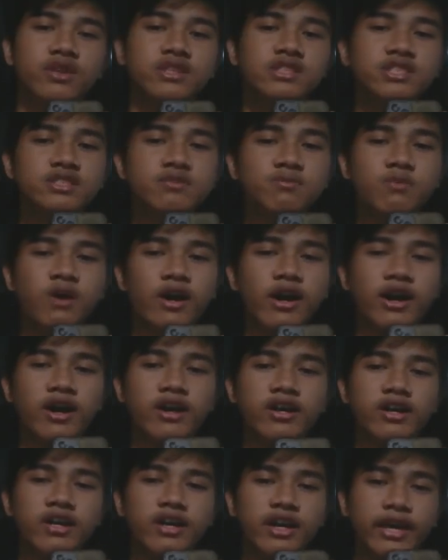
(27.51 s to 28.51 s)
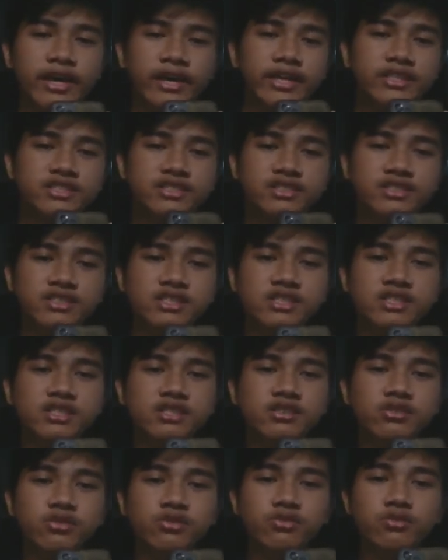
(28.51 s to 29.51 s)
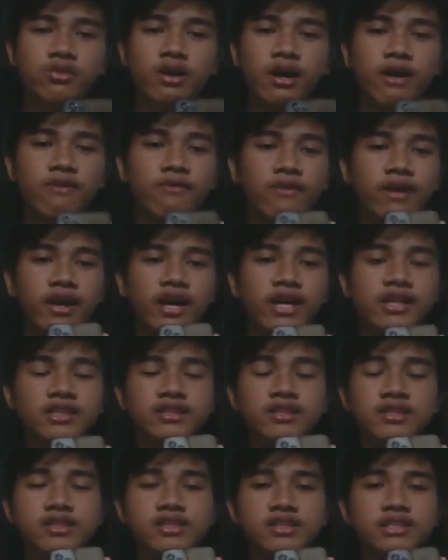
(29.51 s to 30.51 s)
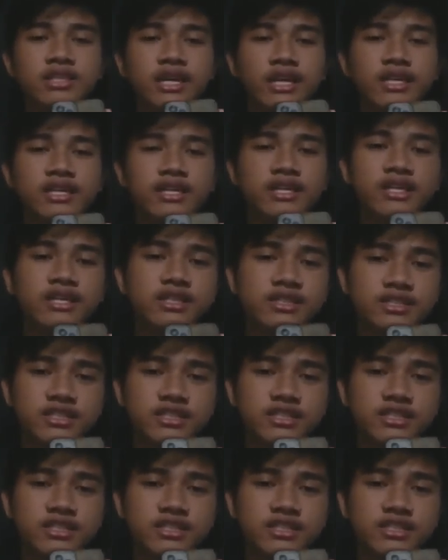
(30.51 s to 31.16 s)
written by H.D. Graaf and Th.